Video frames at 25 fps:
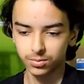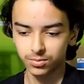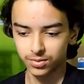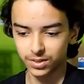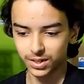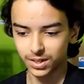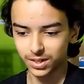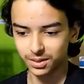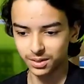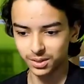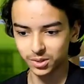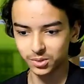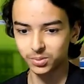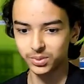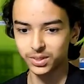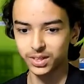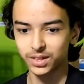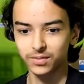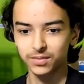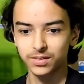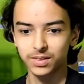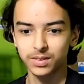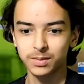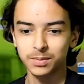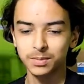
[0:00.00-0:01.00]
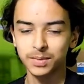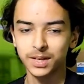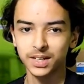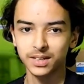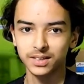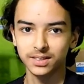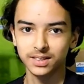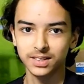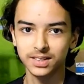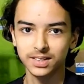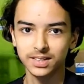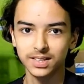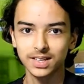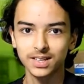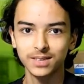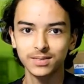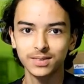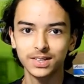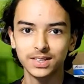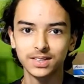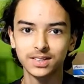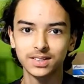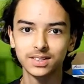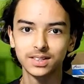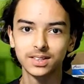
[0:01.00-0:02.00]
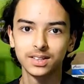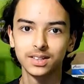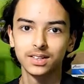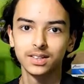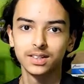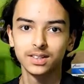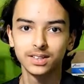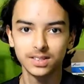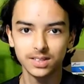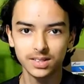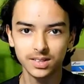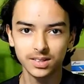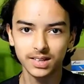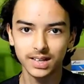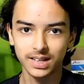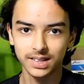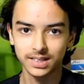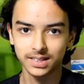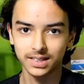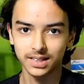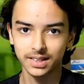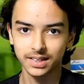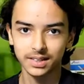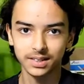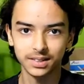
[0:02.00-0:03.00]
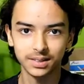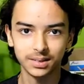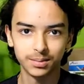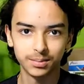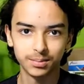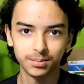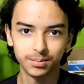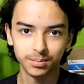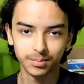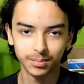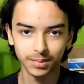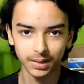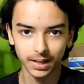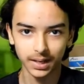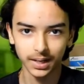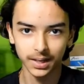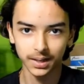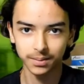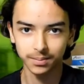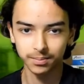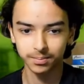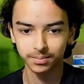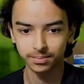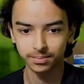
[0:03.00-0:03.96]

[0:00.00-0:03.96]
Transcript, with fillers: videos will definitely be better than this. Anyways, see you guys later. Bye.